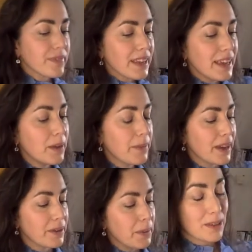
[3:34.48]
here we
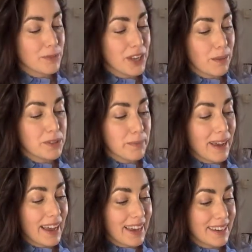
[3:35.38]
go. Sometimes a
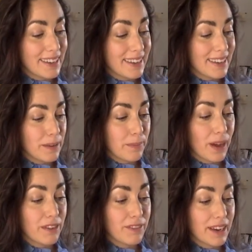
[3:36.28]
Man
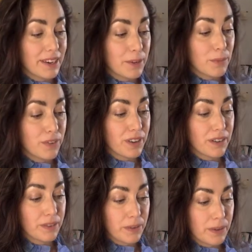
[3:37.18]
by Rainer Maria
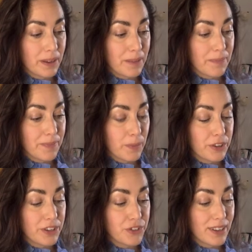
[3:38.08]
Rilke,
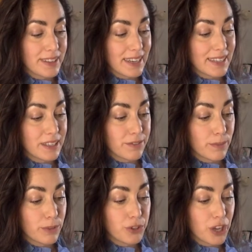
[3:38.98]
which is translated
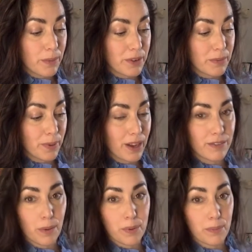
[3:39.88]
from the German by
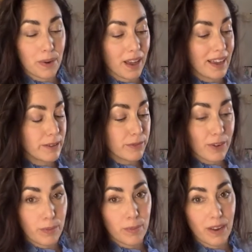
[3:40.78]
Robert Bly.
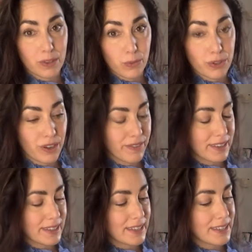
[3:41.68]
Robert Bly is also a
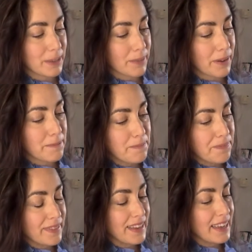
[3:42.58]
fantastic poet.
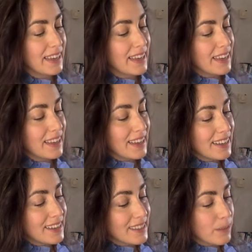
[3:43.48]

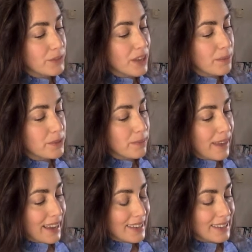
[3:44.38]
Sometimes a
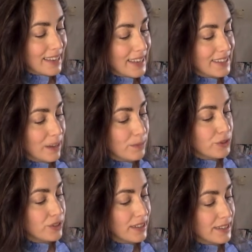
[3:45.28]
man stands up
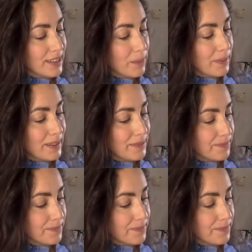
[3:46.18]
during supper